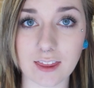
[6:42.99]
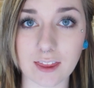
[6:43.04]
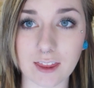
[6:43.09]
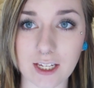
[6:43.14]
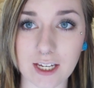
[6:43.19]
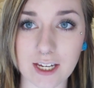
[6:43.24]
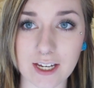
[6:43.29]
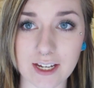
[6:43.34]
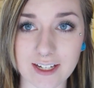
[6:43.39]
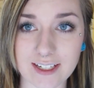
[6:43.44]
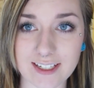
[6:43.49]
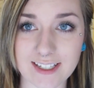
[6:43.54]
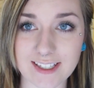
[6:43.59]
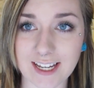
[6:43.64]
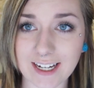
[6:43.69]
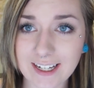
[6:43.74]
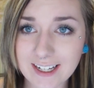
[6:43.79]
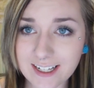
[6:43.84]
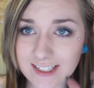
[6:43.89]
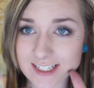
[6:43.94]
The
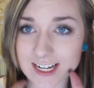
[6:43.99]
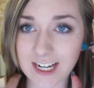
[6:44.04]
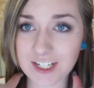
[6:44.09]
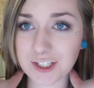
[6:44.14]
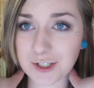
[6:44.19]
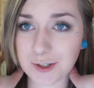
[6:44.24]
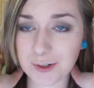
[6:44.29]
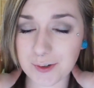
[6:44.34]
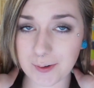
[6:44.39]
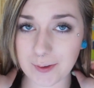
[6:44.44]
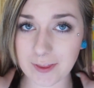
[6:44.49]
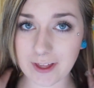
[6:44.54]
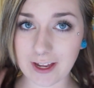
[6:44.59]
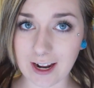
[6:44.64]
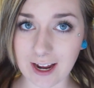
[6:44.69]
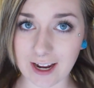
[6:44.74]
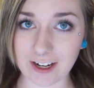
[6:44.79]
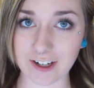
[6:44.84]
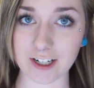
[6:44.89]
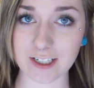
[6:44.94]
second tattoo that
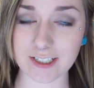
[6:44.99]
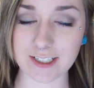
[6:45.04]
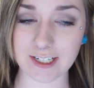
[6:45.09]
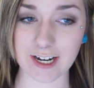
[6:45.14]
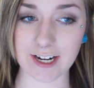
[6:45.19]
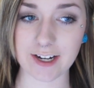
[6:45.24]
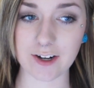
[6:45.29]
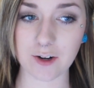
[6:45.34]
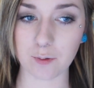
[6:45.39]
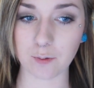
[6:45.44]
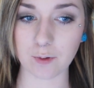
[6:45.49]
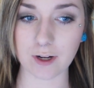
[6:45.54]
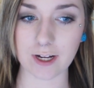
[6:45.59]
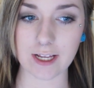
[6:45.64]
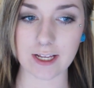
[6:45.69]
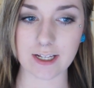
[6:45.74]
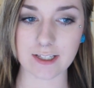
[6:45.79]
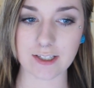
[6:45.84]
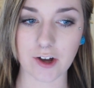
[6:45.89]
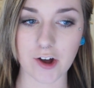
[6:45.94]
I got done
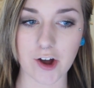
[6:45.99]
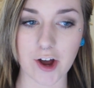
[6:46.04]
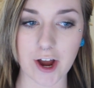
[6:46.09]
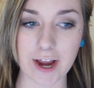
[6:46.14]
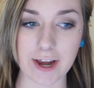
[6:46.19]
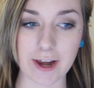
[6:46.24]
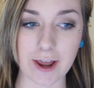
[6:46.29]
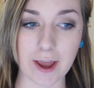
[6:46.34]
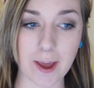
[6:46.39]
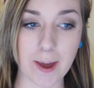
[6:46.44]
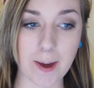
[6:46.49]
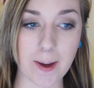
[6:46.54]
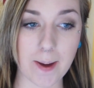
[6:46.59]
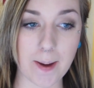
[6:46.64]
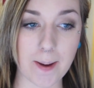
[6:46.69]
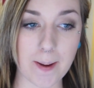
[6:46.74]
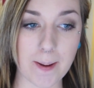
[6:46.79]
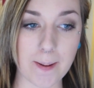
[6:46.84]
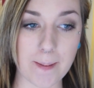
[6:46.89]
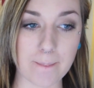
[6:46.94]
was on
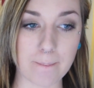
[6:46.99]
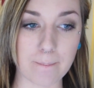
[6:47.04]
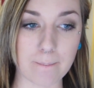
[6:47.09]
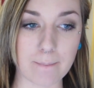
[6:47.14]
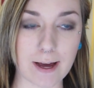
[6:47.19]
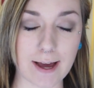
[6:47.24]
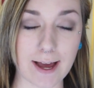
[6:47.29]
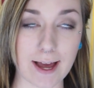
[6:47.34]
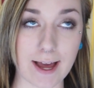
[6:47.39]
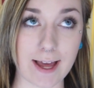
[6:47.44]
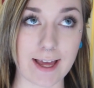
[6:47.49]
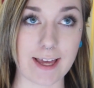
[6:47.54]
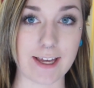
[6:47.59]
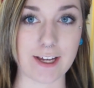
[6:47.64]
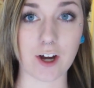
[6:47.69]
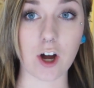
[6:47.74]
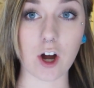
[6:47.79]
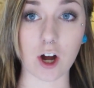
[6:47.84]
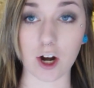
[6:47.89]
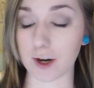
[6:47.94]

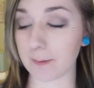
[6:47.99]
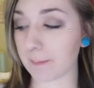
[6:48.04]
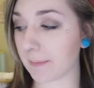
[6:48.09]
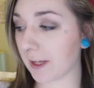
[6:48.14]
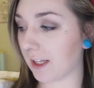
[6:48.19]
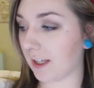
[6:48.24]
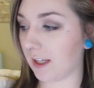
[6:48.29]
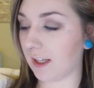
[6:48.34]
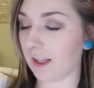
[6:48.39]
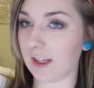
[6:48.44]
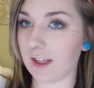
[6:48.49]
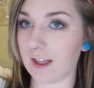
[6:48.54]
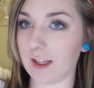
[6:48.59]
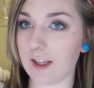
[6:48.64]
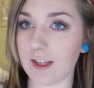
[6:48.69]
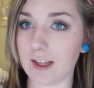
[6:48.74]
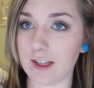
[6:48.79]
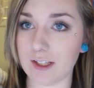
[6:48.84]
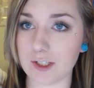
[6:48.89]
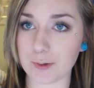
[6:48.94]
my arm.
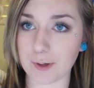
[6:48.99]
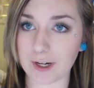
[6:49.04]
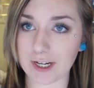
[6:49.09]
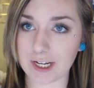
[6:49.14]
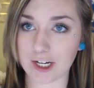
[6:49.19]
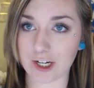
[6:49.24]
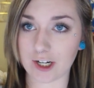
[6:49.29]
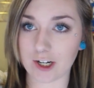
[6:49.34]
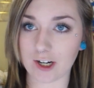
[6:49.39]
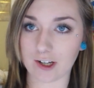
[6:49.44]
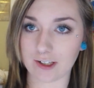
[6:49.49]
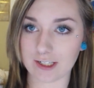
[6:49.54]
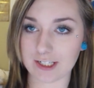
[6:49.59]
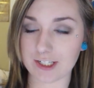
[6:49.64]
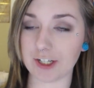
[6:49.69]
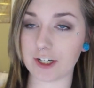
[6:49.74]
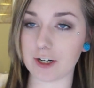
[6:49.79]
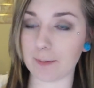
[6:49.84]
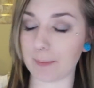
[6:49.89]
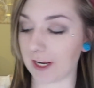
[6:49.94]
It's right here. I'll
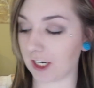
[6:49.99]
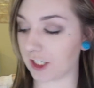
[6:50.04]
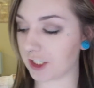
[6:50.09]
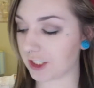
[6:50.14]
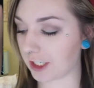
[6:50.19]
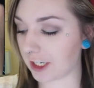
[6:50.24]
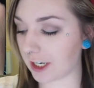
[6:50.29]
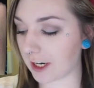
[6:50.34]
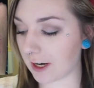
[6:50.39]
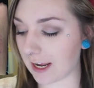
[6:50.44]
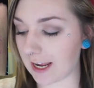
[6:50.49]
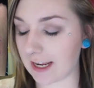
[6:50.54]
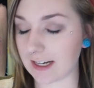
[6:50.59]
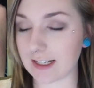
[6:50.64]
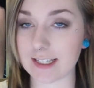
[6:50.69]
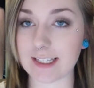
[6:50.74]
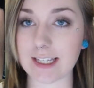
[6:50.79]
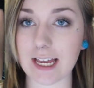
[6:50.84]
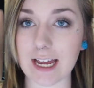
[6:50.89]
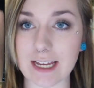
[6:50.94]
insert a picture.
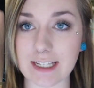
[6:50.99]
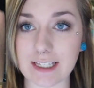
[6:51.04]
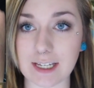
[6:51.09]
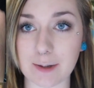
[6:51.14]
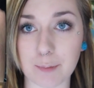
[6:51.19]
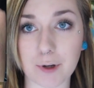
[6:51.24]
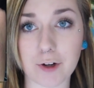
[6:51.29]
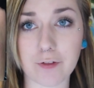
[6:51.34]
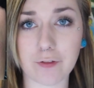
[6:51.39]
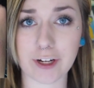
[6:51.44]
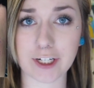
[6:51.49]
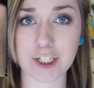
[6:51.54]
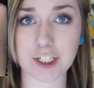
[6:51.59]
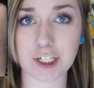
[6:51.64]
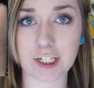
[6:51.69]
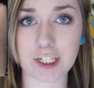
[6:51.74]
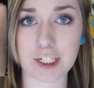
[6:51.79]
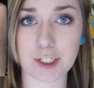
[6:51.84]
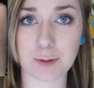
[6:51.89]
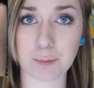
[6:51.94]
It says
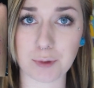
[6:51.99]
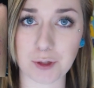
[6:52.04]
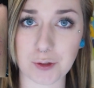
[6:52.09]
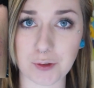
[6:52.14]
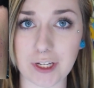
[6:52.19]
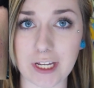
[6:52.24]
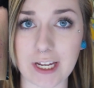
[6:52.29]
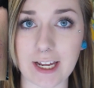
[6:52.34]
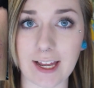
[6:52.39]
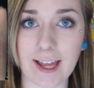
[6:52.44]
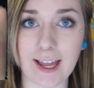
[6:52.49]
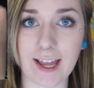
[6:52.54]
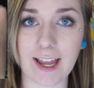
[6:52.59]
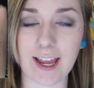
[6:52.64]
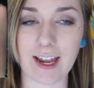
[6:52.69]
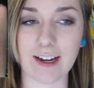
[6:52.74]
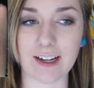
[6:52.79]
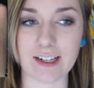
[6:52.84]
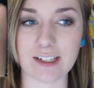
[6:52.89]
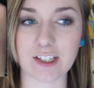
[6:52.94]
imperfection is beauty,
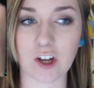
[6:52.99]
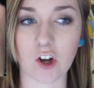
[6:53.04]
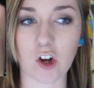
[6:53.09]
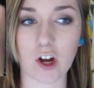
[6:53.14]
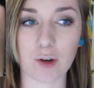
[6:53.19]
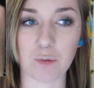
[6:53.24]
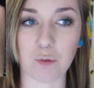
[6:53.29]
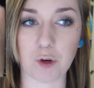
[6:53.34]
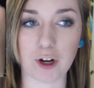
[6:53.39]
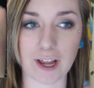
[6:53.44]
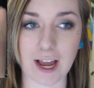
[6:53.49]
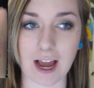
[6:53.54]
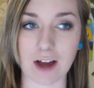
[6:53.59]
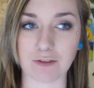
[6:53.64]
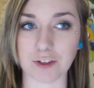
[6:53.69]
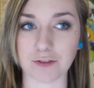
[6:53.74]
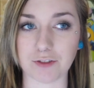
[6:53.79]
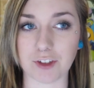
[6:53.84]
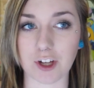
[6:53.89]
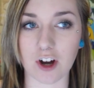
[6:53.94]
and it's on one
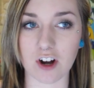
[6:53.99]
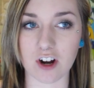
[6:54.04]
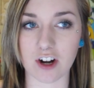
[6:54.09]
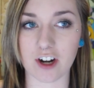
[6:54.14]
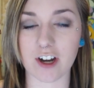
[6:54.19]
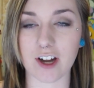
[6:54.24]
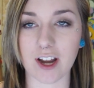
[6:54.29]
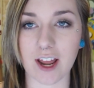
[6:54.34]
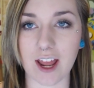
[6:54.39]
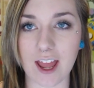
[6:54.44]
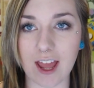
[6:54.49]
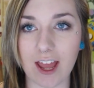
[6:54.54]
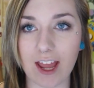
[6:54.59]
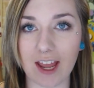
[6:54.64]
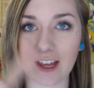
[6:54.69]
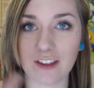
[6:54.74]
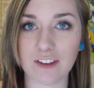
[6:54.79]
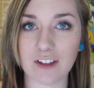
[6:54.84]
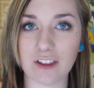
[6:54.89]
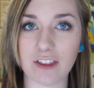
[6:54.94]
half of the heart,
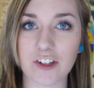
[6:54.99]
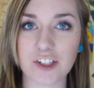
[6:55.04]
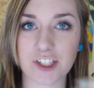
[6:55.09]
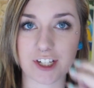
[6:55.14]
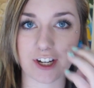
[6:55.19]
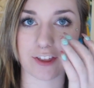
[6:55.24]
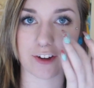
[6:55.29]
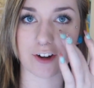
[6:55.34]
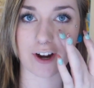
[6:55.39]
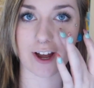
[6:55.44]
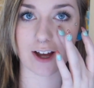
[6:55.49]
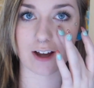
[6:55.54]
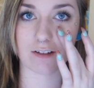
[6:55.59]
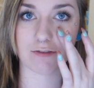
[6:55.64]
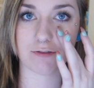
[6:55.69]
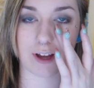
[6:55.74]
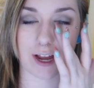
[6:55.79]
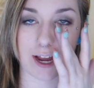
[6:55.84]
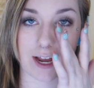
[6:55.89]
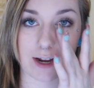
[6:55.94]
and then there's the other
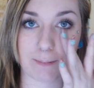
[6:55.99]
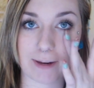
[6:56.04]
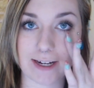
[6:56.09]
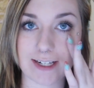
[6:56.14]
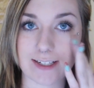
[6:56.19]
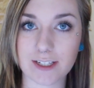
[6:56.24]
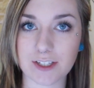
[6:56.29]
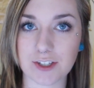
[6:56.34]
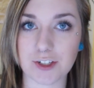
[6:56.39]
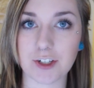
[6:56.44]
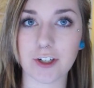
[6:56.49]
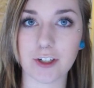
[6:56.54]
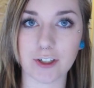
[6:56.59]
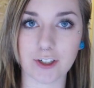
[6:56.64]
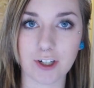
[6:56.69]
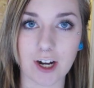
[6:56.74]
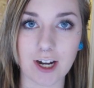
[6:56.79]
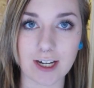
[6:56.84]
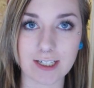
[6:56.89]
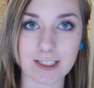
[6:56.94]
half. And my sister
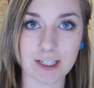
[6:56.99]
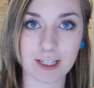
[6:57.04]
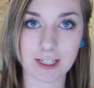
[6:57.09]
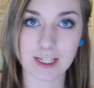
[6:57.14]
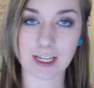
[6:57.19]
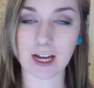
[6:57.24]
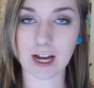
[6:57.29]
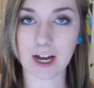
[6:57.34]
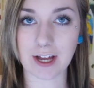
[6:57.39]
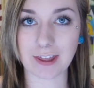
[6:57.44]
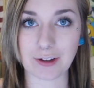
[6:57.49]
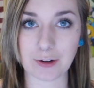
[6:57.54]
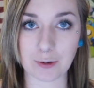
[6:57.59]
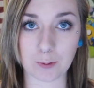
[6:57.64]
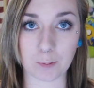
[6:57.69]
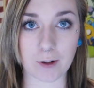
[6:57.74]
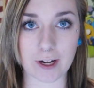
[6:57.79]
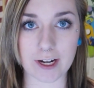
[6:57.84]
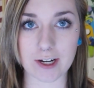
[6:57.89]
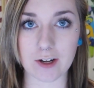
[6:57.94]
got the other
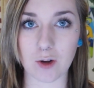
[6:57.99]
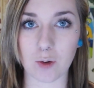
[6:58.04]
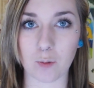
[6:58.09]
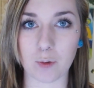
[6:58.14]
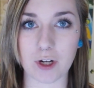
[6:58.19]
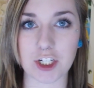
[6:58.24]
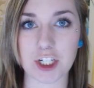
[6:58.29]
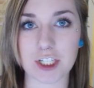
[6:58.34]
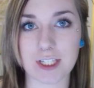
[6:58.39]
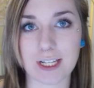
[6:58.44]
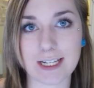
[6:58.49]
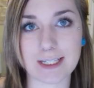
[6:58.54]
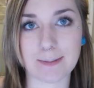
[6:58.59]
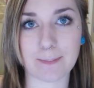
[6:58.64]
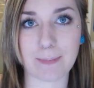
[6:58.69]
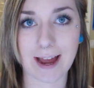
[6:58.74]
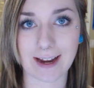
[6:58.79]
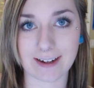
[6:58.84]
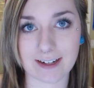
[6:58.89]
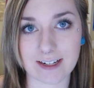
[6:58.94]
one, which says
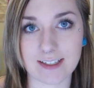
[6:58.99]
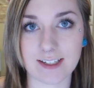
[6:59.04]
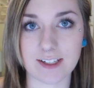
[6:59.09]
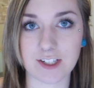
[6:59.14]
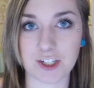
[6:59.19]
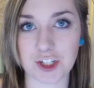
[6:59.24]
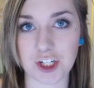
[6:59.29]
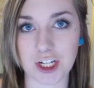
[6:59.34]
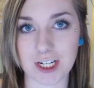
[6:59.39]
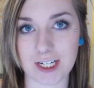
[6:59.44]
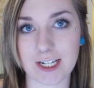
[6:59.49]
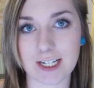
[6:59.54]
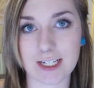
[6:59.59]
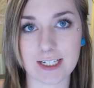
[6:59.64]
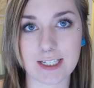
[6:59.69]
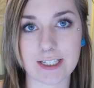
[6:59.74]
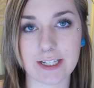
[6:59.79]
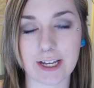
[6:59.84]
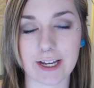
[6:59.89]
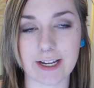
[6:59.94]
madness is genius.